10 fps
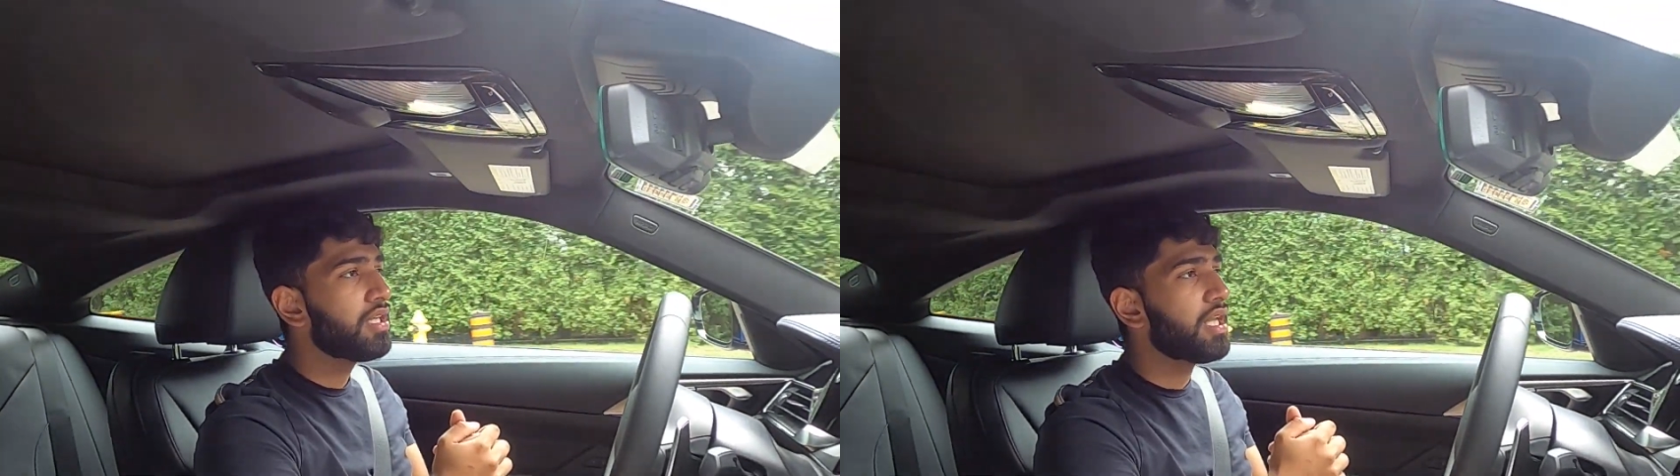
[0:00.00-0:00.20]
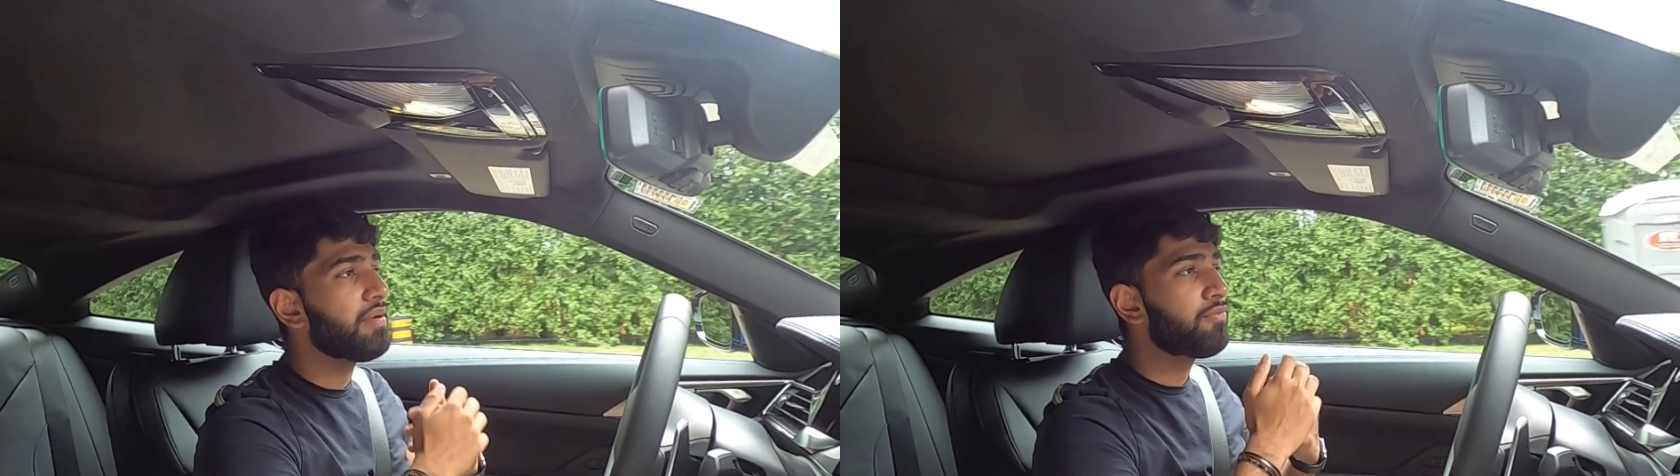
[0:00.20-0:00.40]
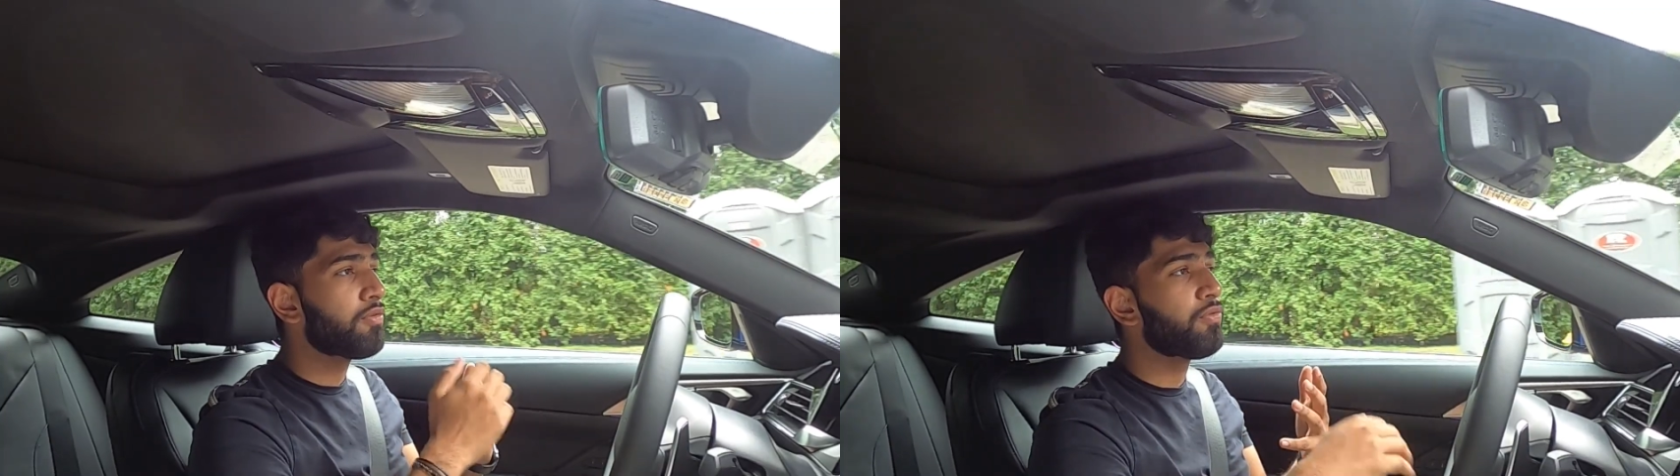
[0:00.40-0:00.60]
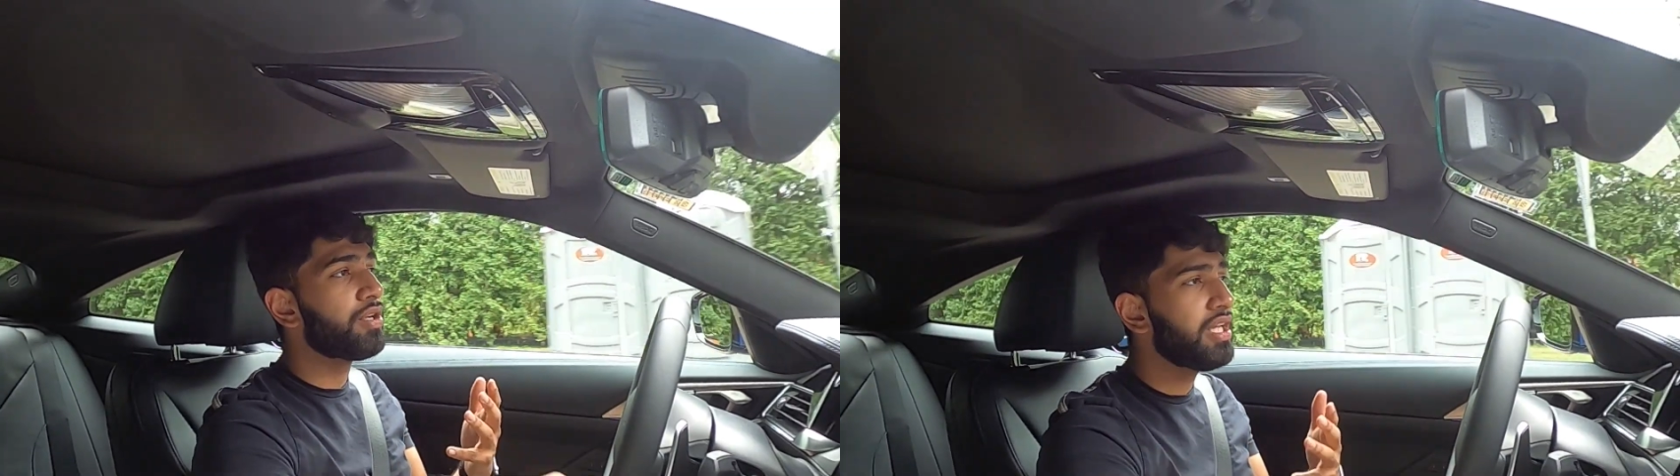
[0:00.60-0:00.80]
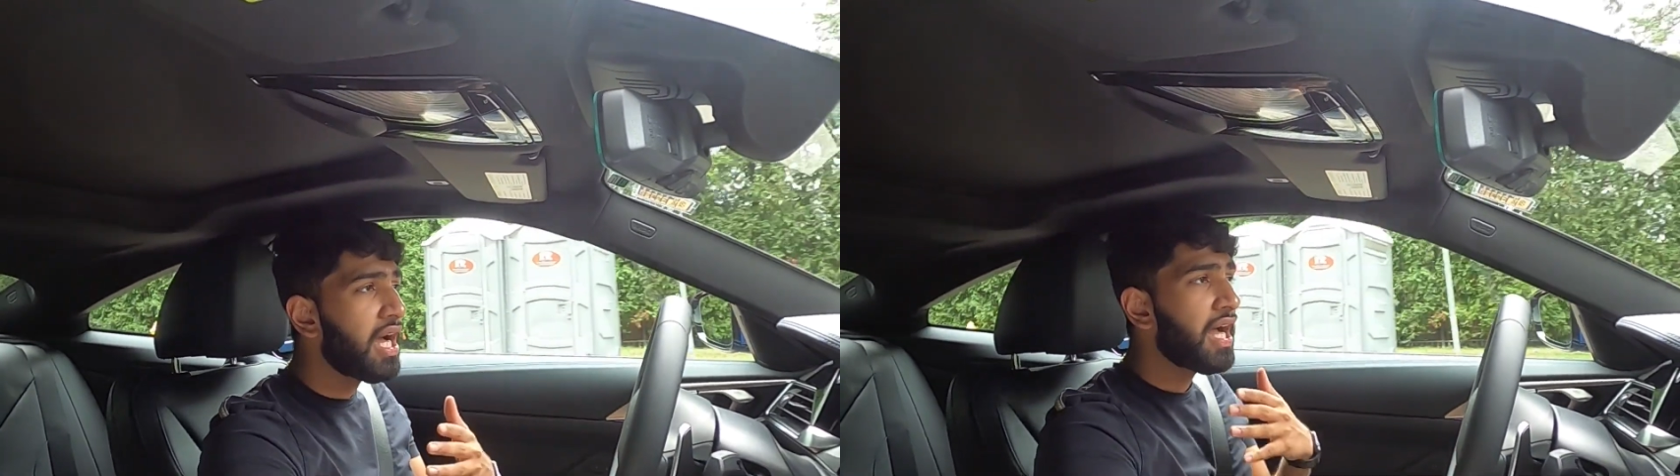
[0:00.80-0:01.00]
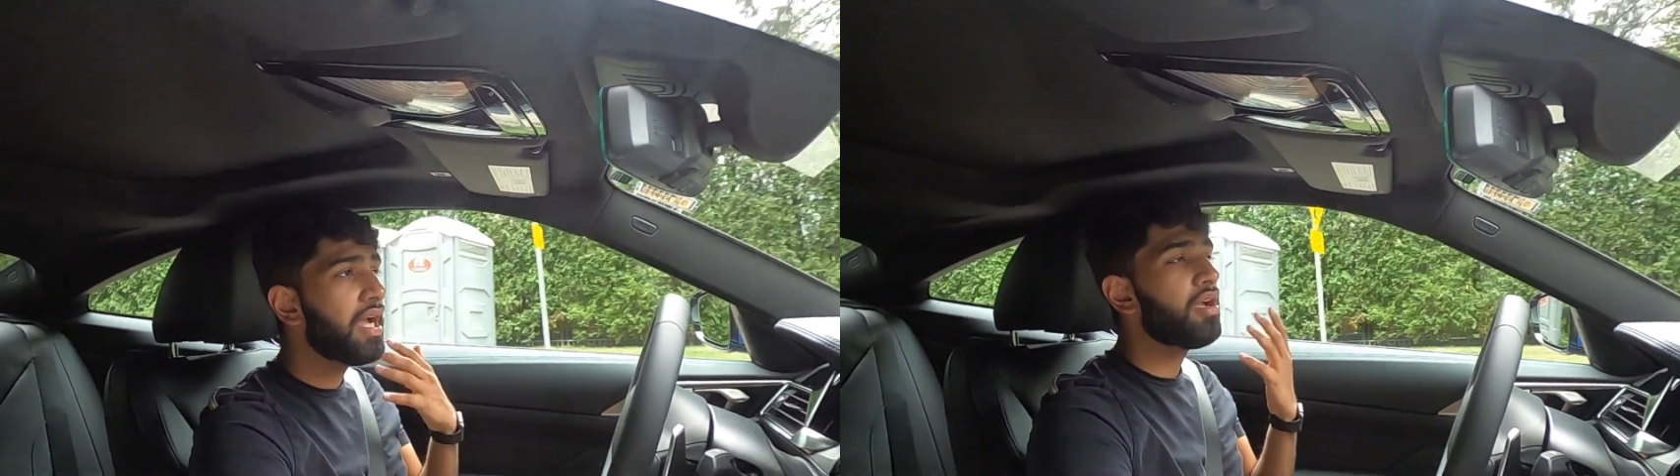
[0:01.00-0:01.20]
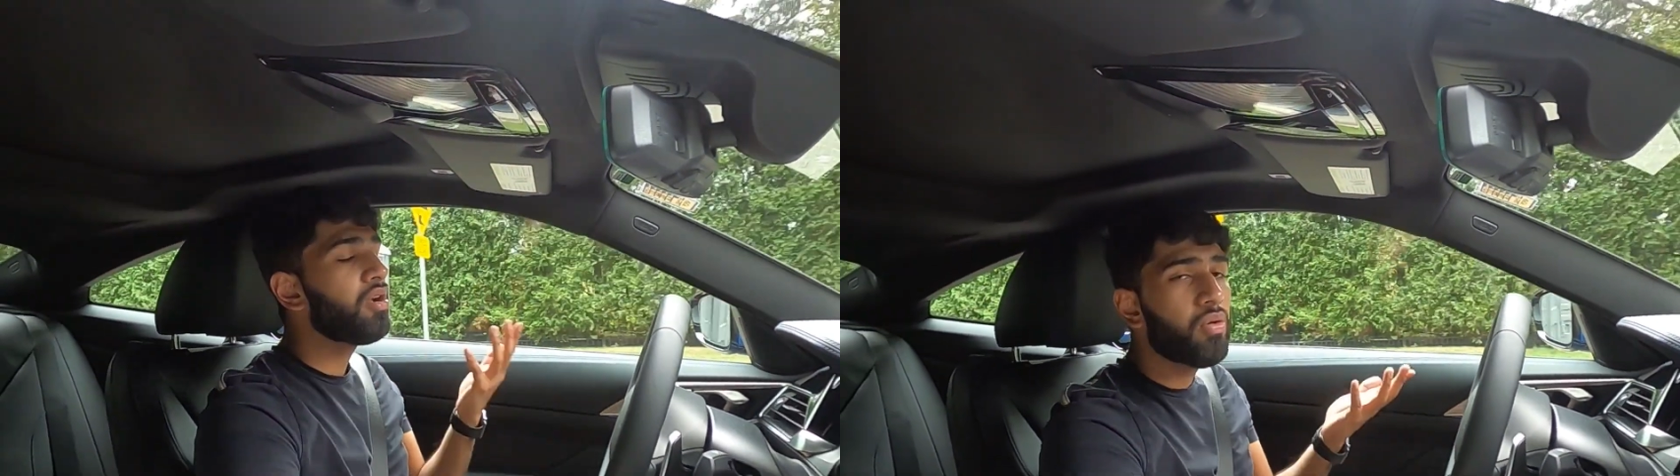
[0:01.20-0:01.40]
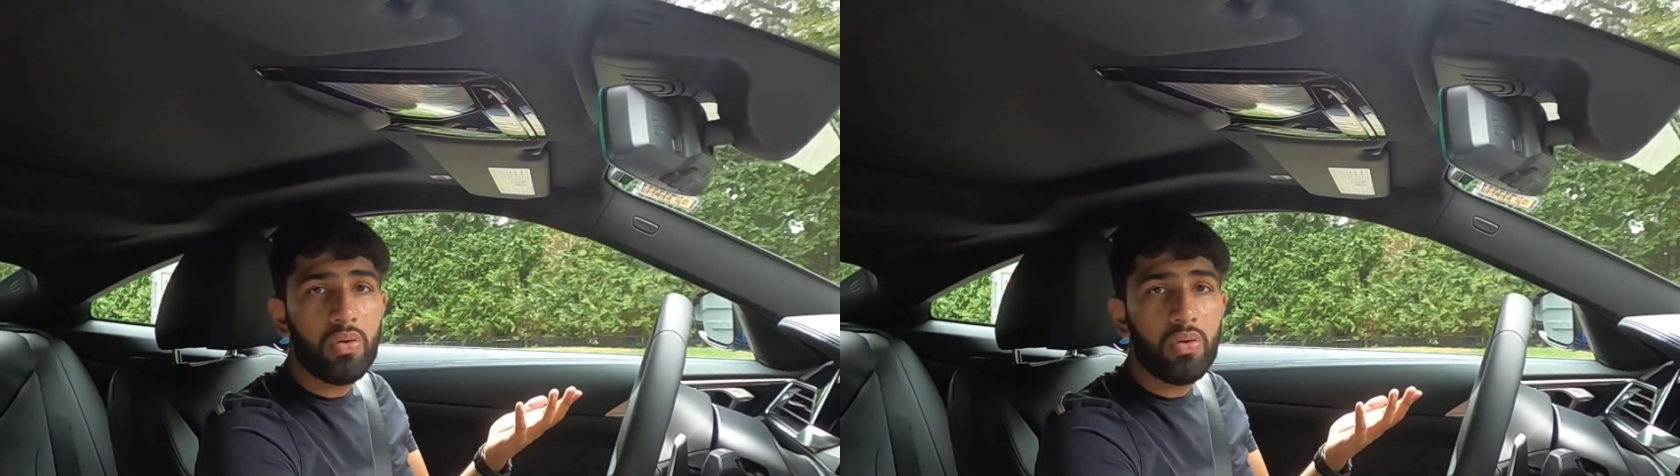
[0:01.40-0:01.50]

M440i